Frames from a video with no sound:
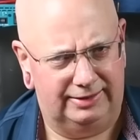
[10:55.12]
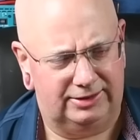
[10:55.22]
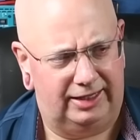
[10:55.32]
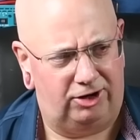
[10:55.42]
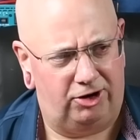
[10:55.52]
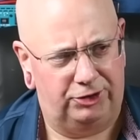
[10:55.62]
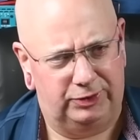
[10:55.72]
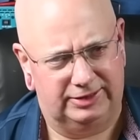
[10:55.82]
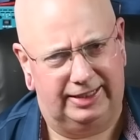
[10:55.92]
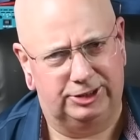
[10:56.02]
it's kind of hard to
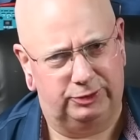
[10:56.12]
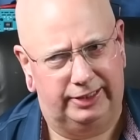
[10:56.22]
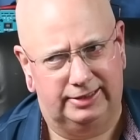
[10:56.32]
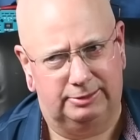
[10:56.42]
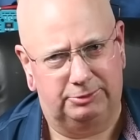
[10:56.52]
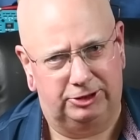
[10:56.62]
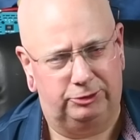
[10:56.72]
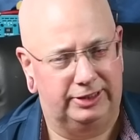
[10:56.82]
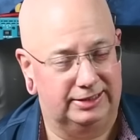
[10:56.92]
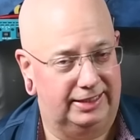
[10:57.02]
exaggerate as I'm
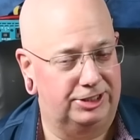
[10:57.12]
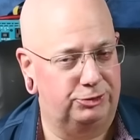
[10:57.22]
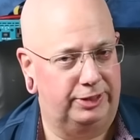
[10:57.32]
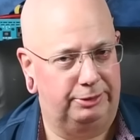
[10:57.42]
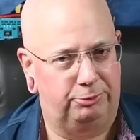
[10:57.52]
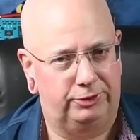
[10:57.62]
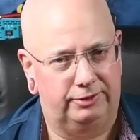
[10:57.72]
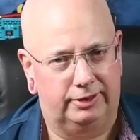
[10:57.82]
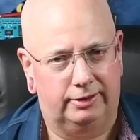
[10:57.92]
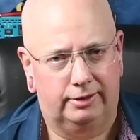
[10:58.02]
literally exaggerating
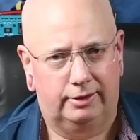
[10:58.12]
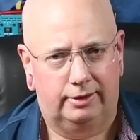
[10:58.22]
breathing.